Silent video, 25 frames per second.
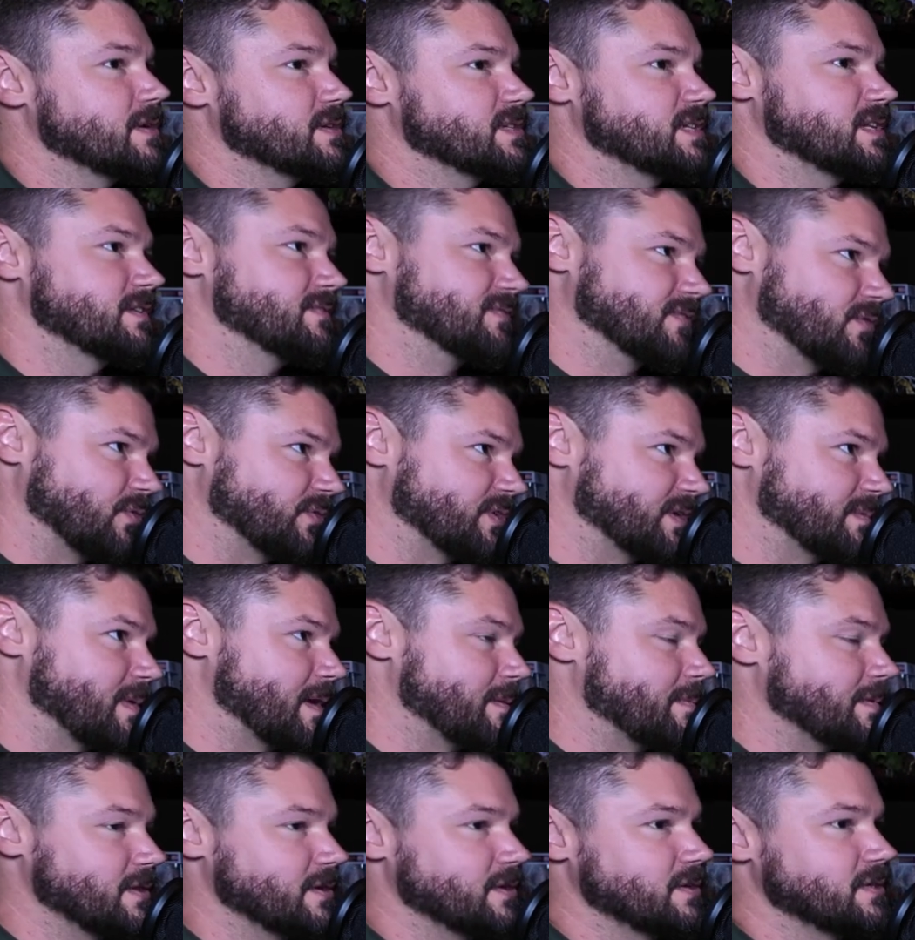there's a difficulty.
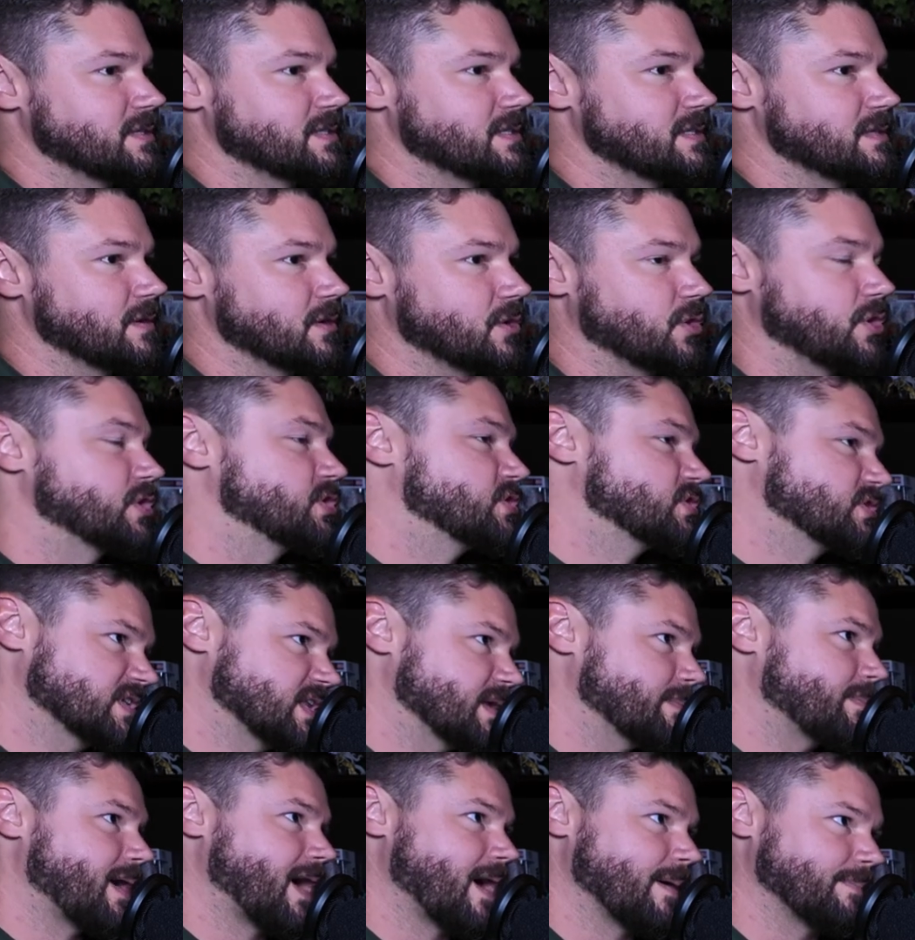Maybe there's creatures
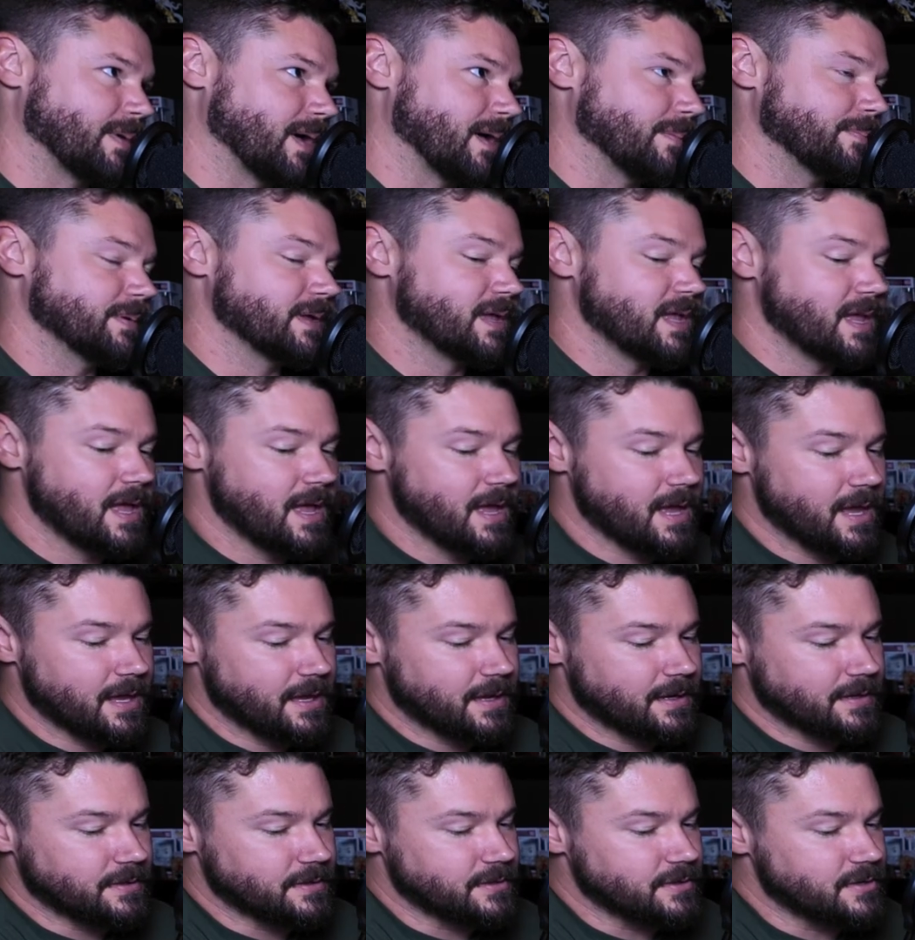that pop up.
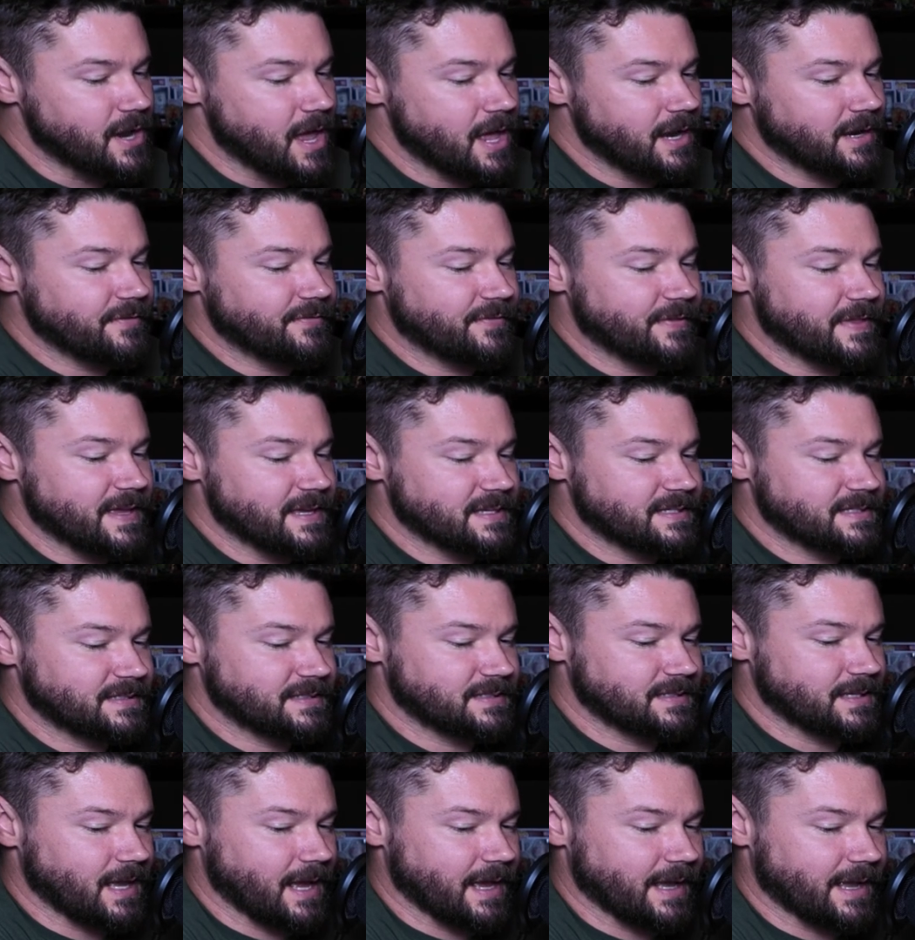None of
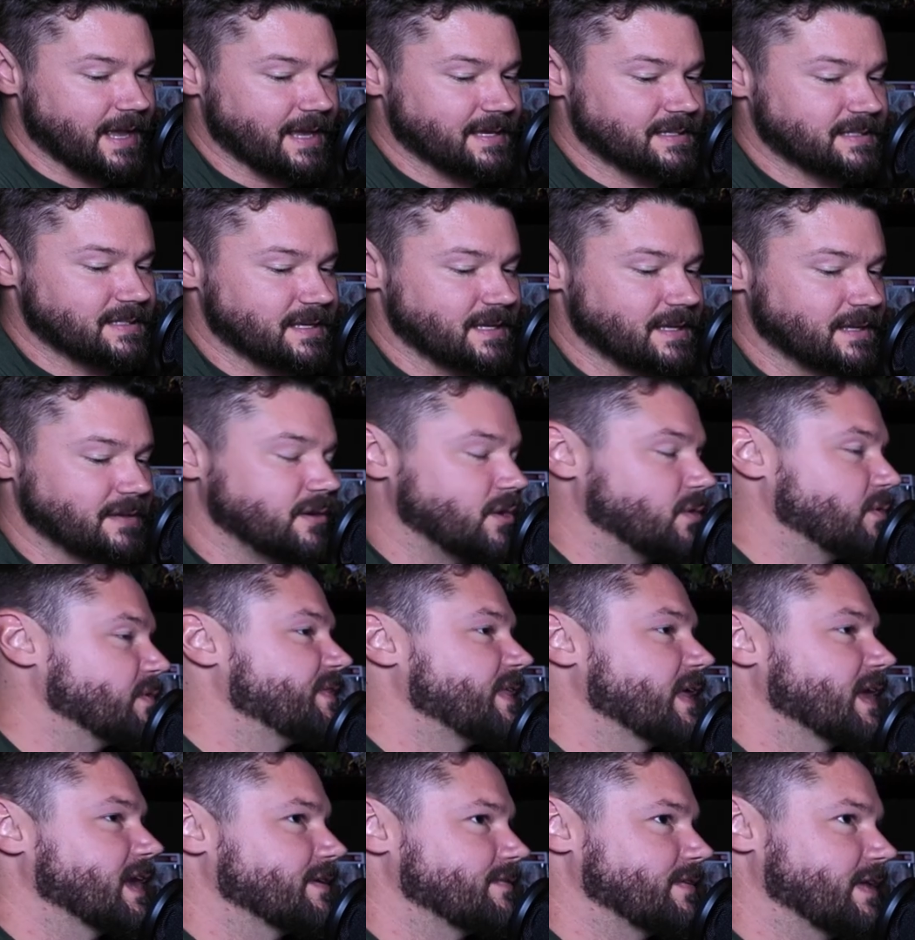this, I guess, you
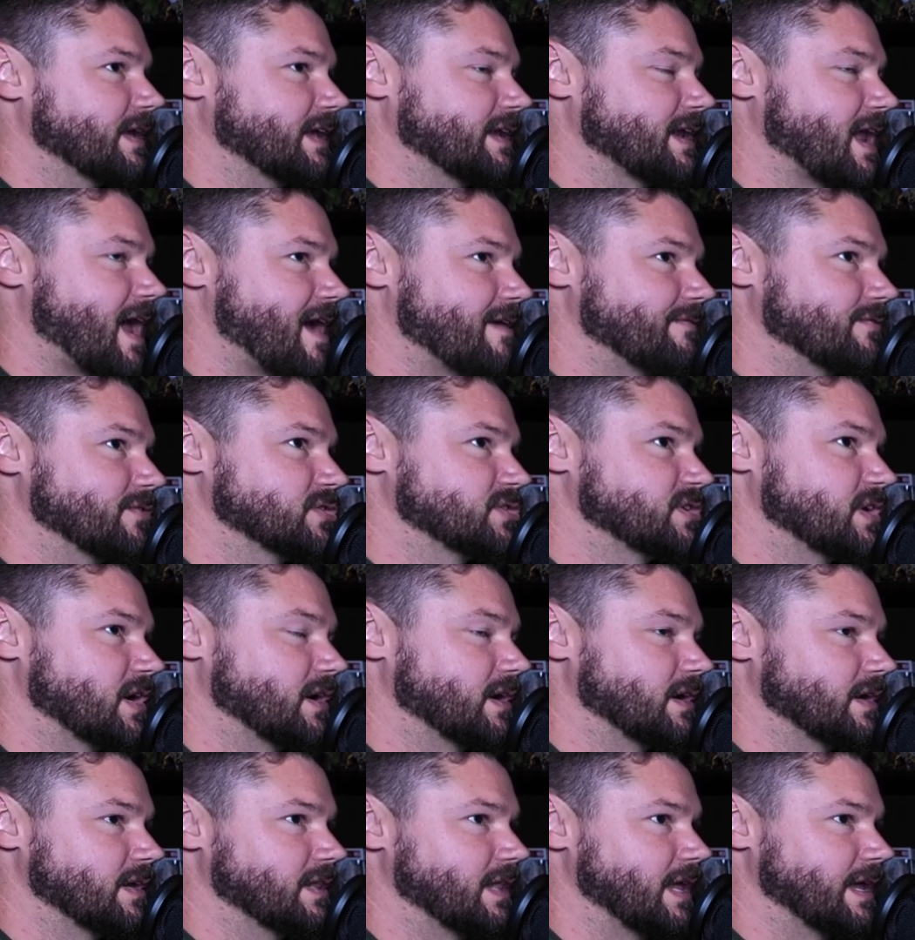think of like an
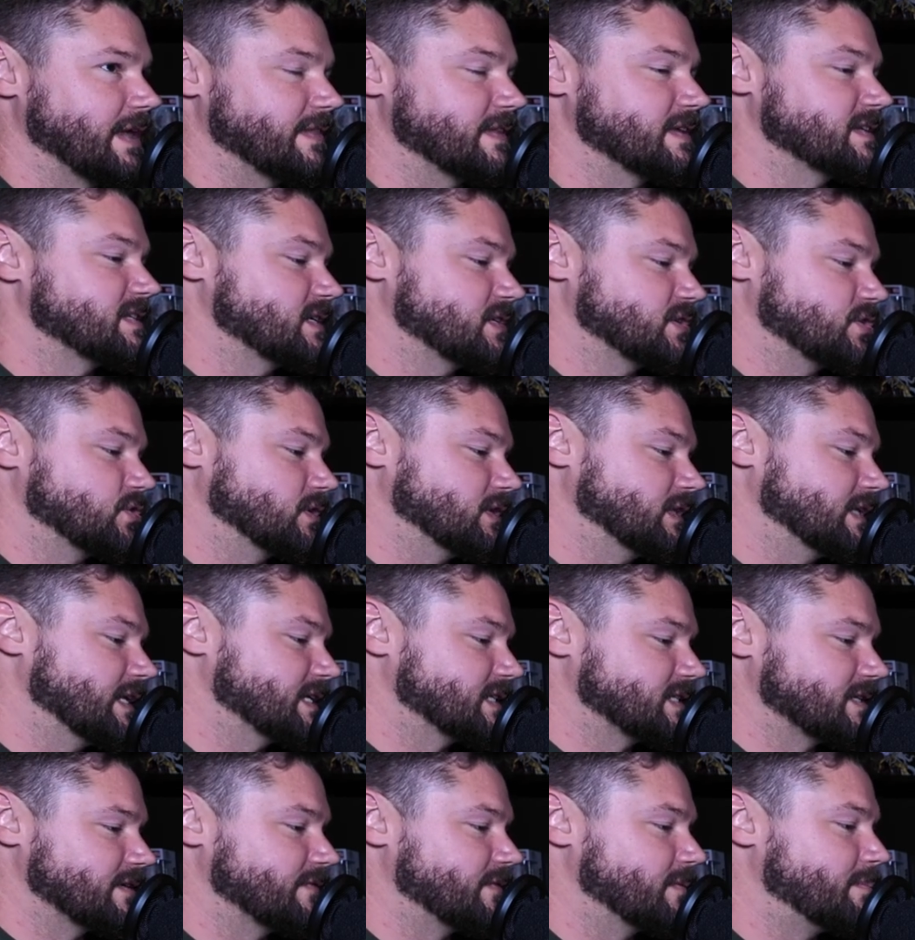adversary, like this is your
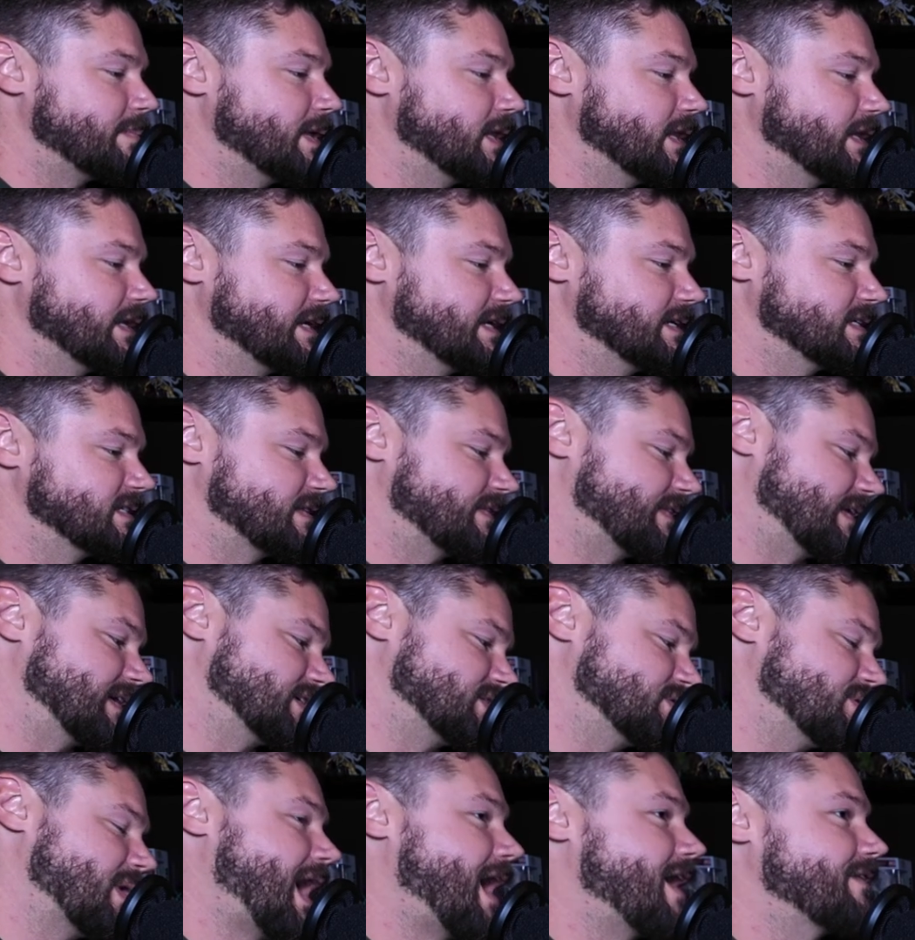list of abilities and
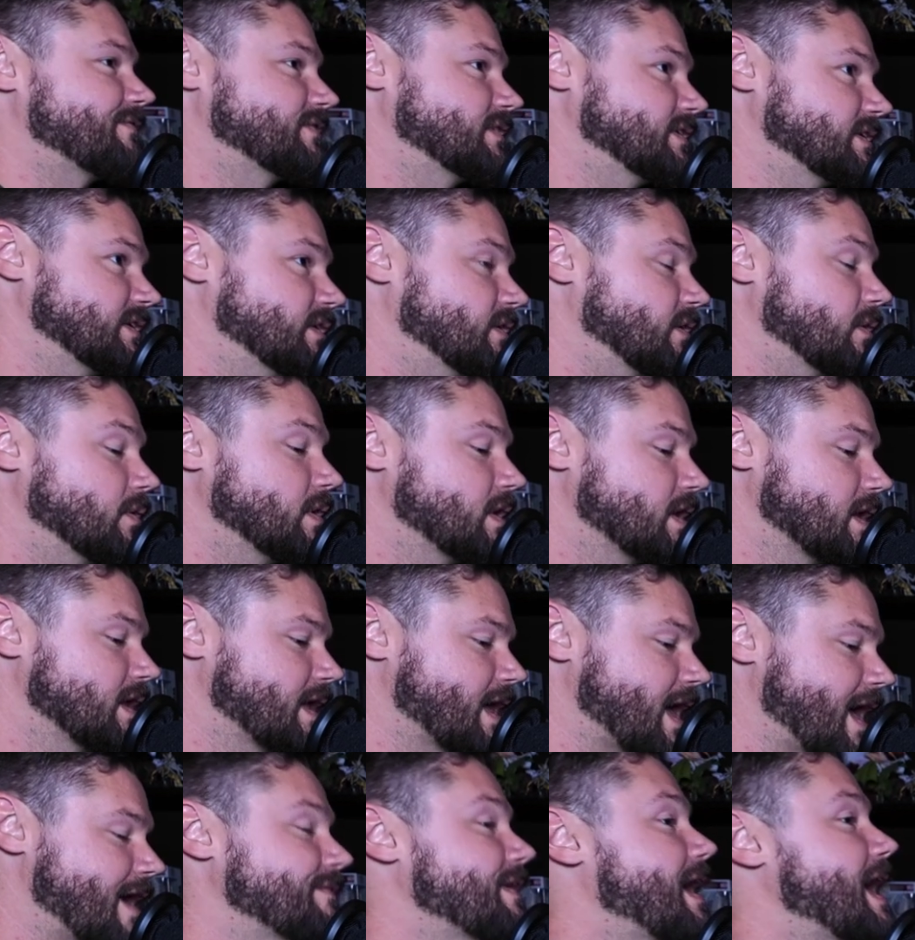things you have to,
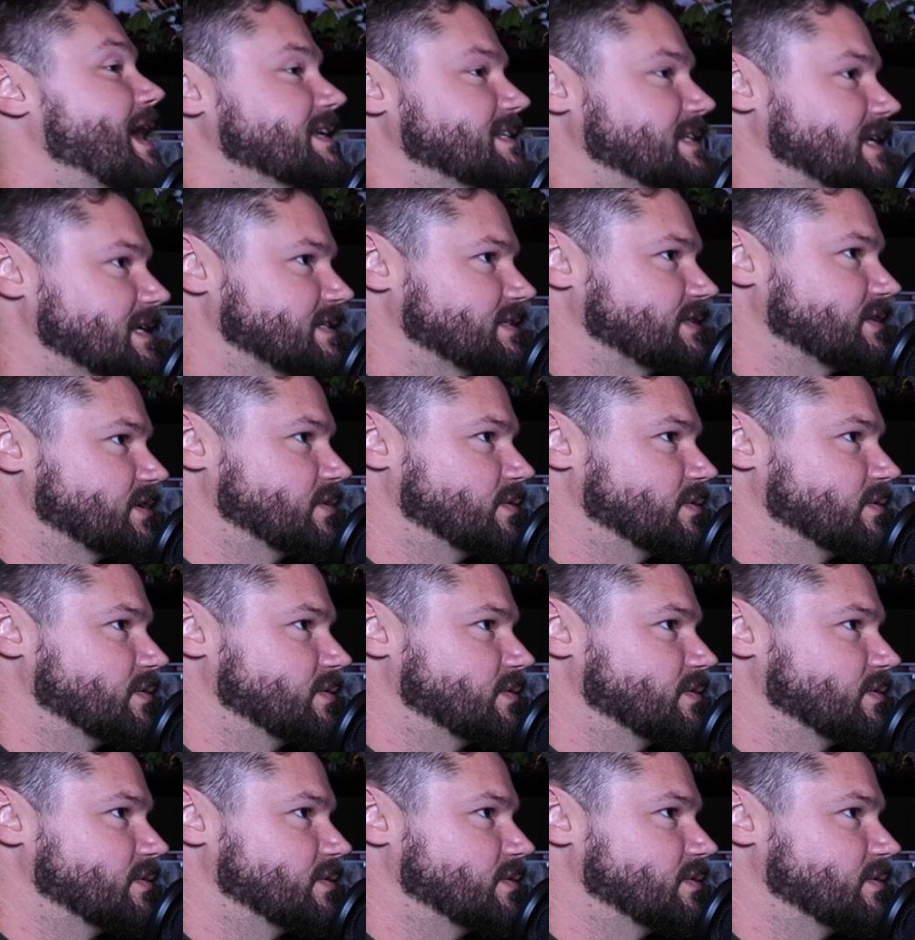have access